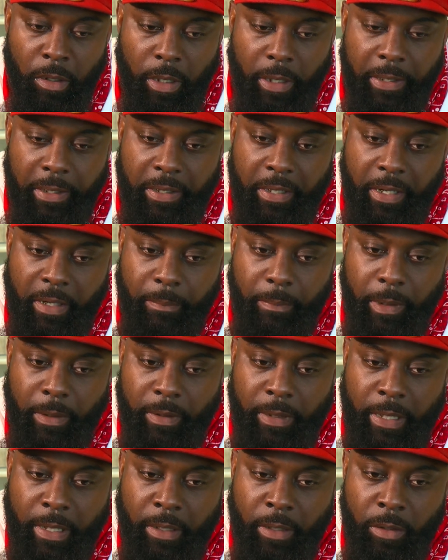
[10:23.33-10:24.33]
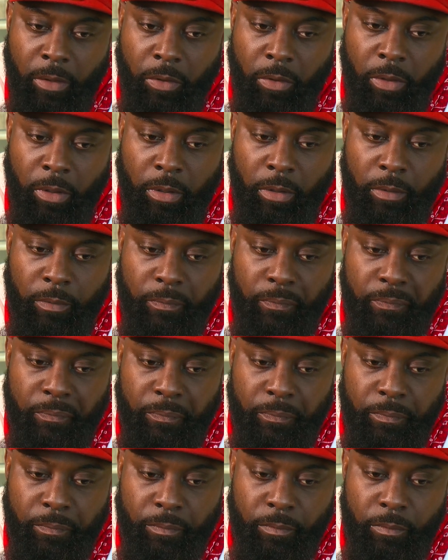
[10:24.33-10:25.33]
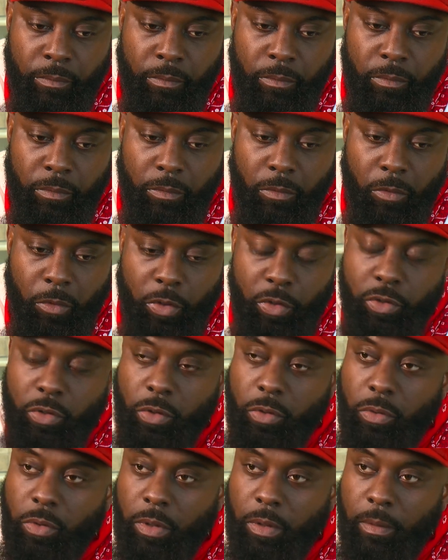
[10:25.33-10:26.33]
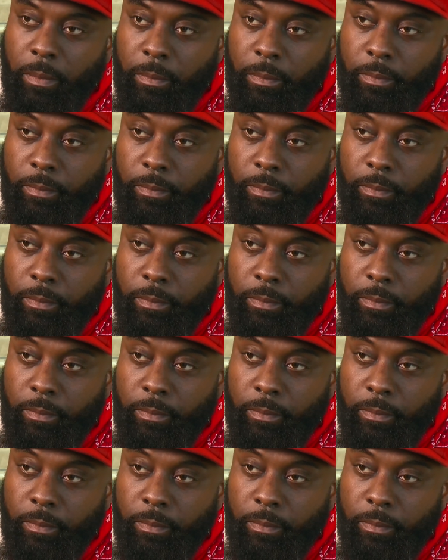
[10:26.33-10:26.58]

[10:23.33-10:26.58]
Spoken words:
anything burnt down or tore up,